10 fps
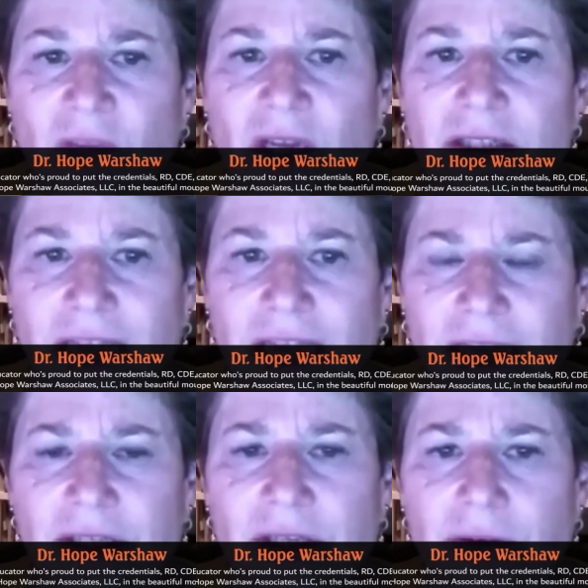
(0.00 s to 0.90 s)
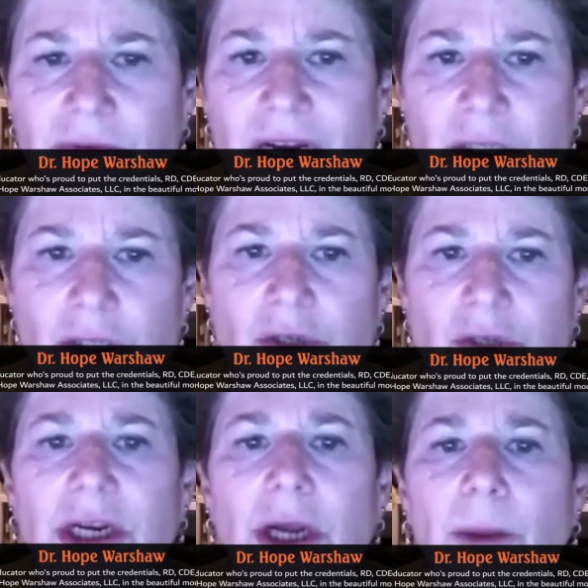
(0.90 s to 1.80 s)
To enter the registry,
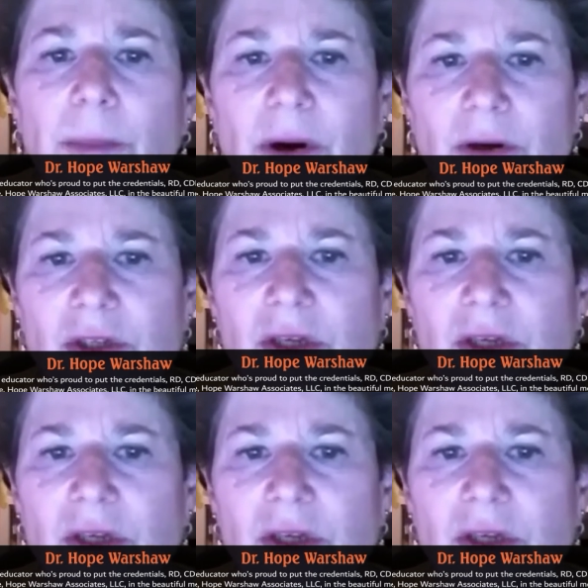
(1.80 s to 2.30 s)
a person